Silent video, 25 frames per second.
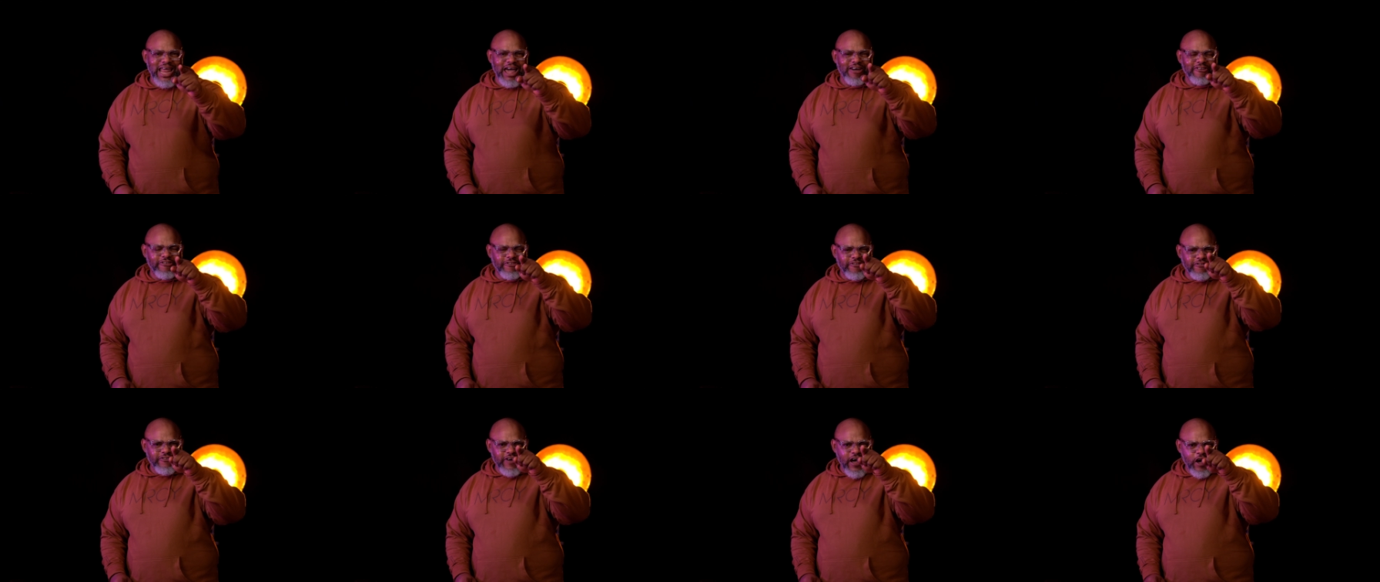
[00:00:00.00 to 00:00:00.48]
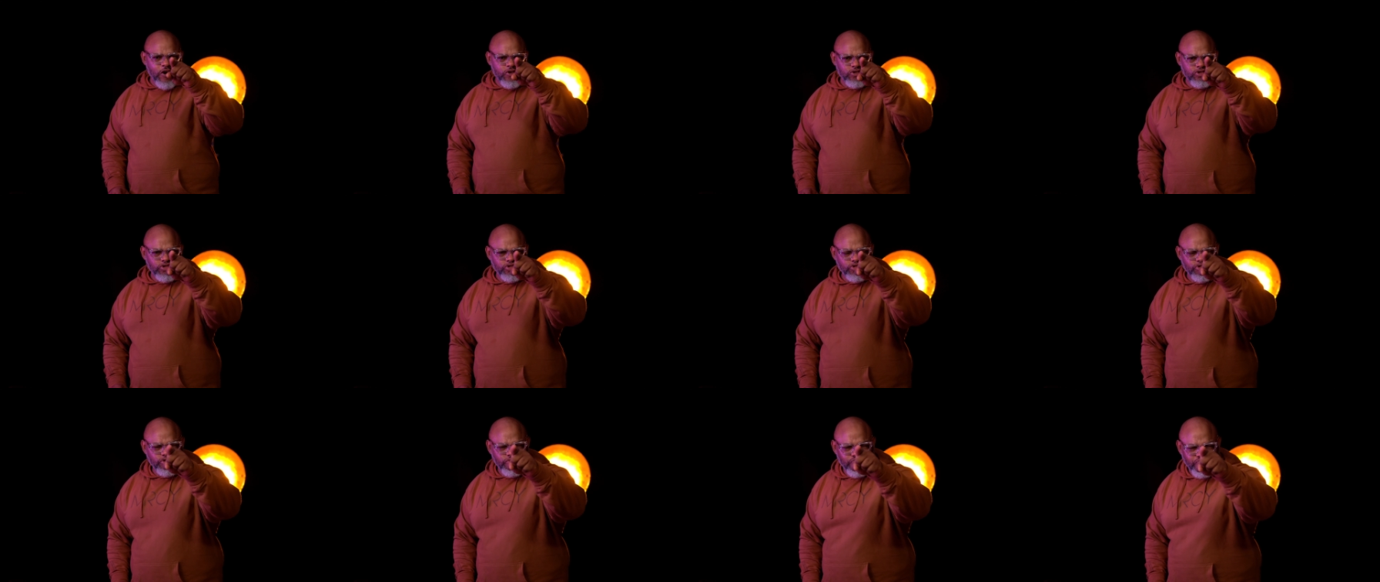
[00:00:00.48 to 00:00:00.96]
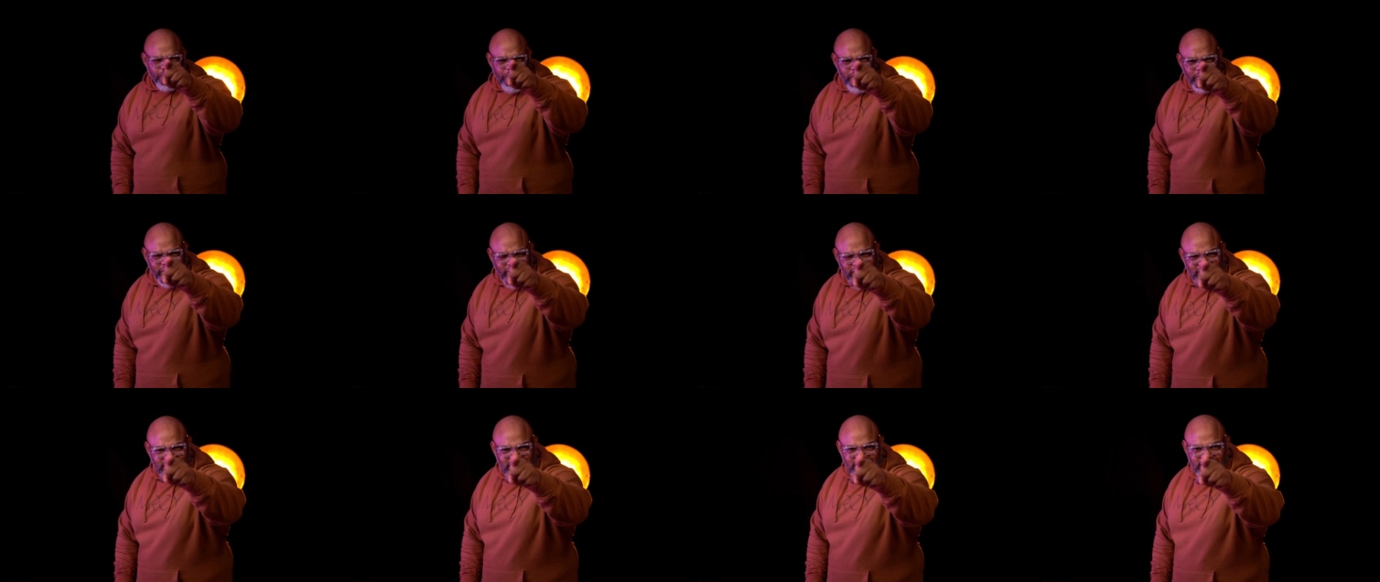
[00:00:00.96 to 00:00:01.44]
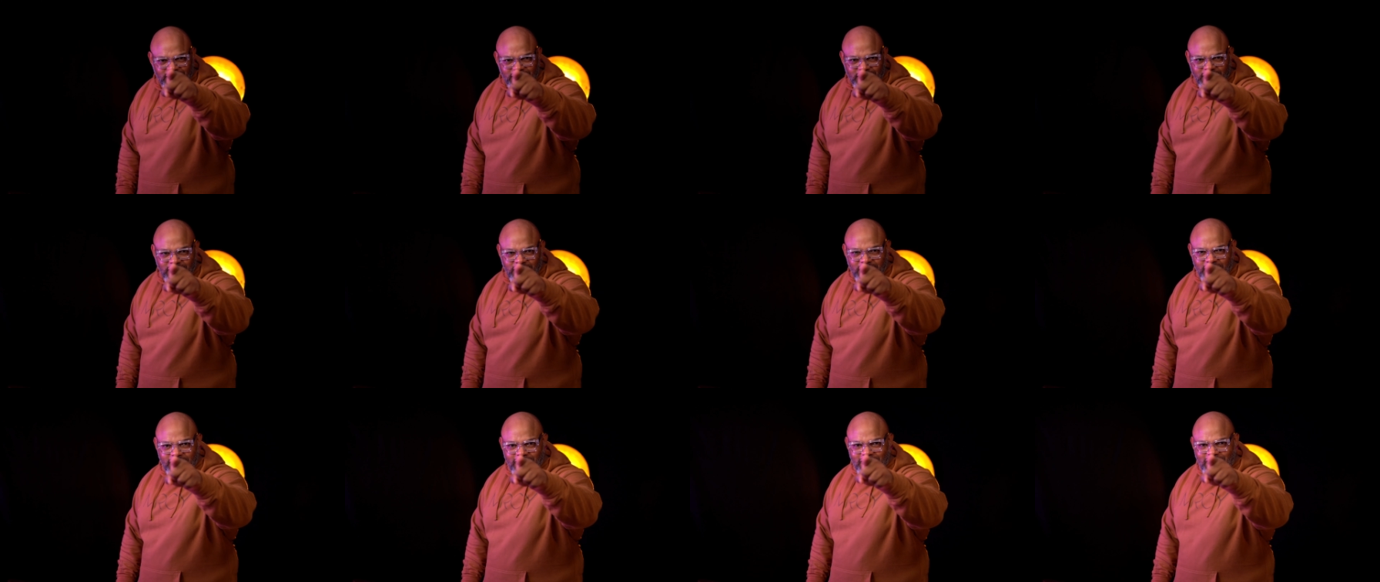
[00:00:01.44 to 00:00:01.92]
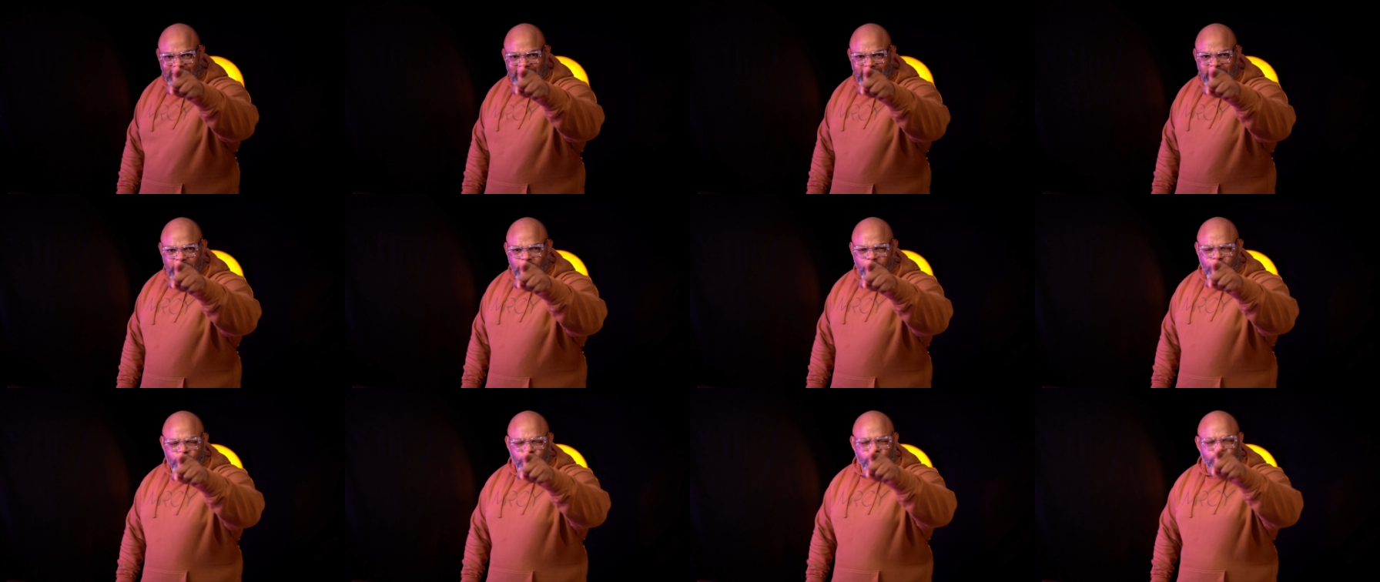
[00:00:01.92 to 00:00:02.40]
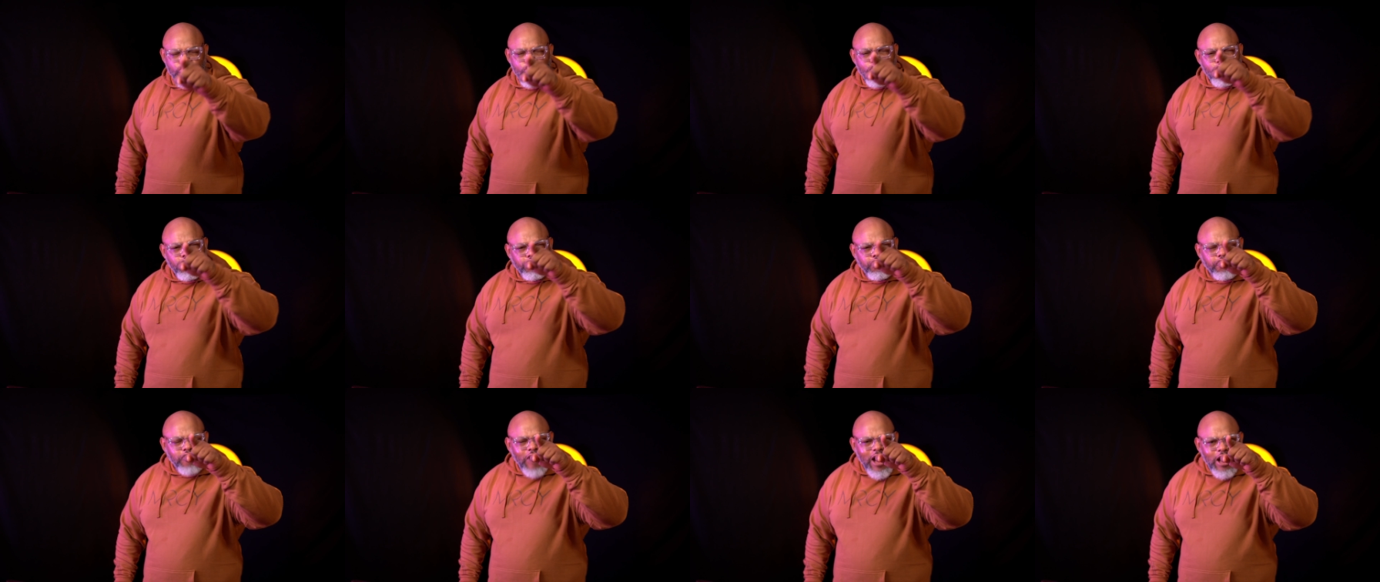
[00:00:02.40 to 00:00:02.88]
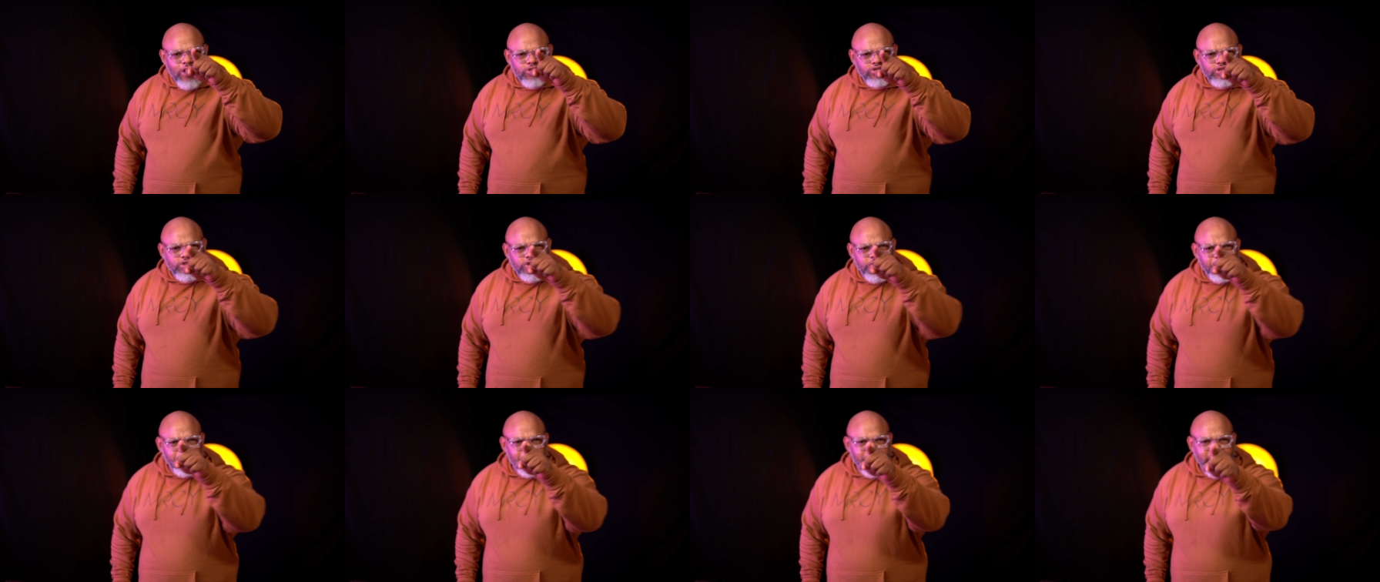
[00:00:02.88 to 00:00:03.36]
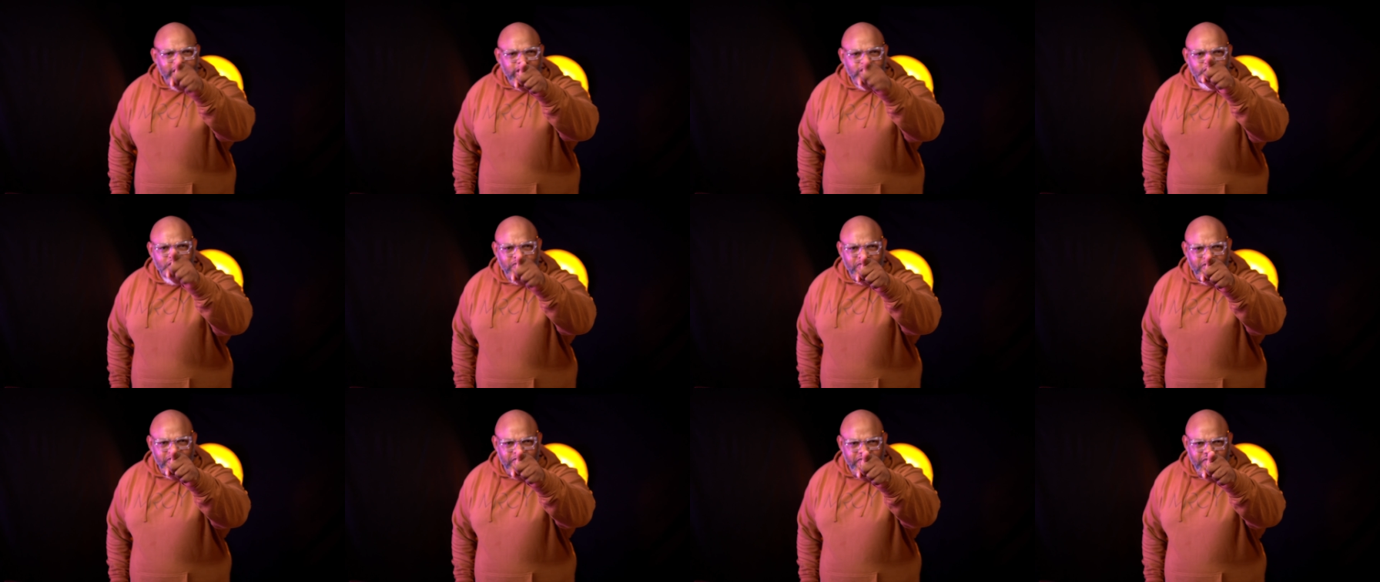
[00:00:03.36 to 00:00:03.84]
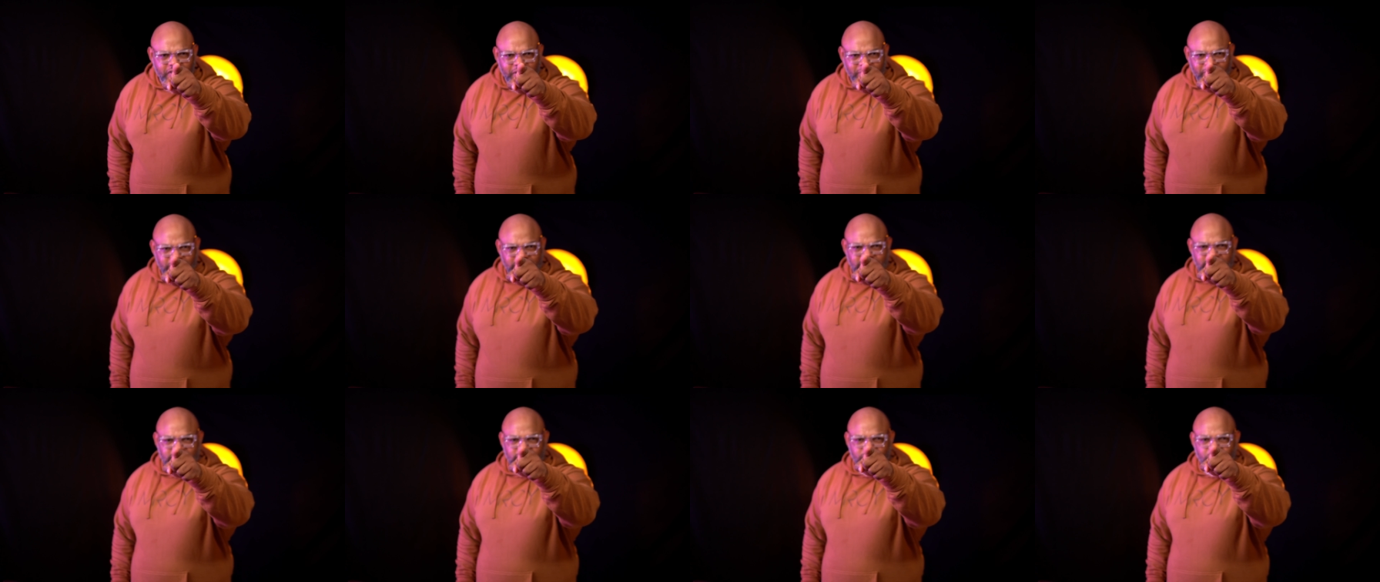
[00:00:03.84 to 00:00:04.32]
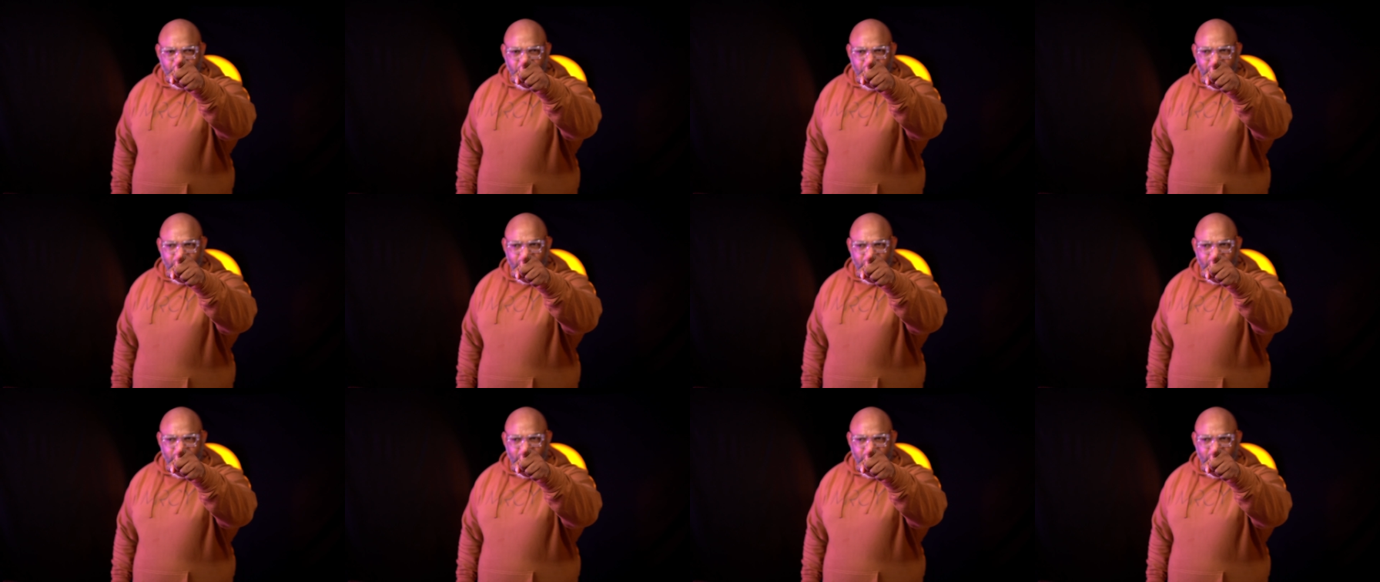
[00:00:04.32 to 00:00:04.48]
that foul spirit, you foul spirit of infirmity,